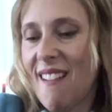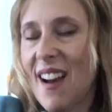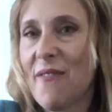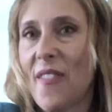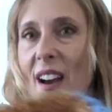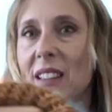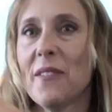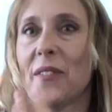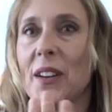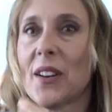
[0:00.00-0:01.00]
I finally
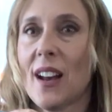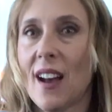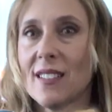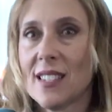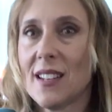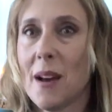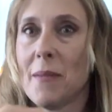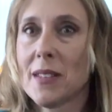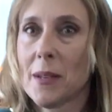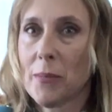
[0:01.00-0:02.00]
figured out to not
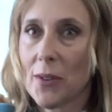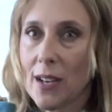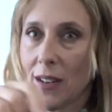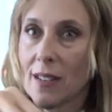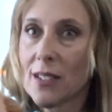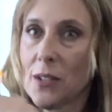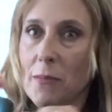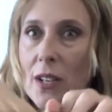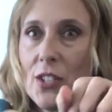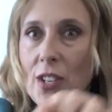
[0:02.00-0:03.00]
mess up your hair too
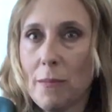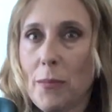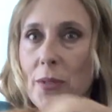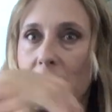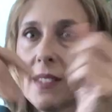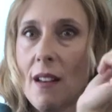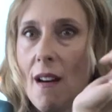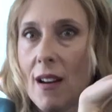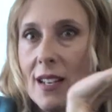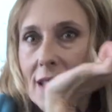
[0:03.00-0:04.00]
much and put these
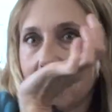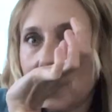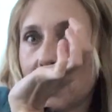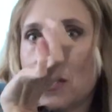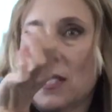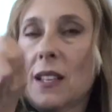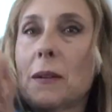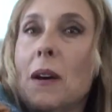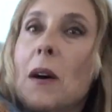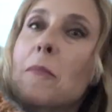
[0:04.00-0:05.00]
on. It's good to like
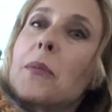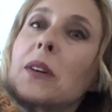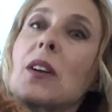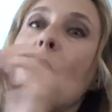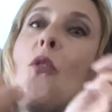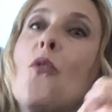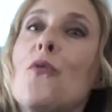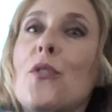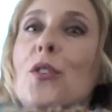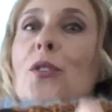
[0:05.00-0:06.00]
put it
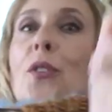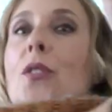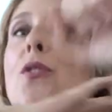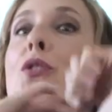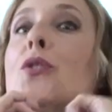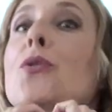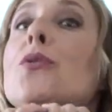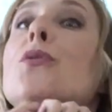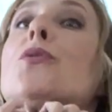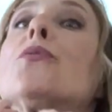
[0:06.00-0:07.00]
over your
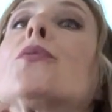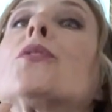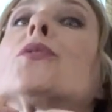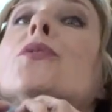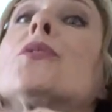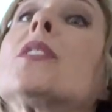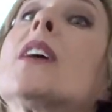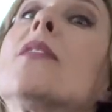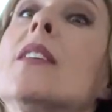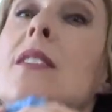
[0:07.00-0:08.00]
shoulders first and then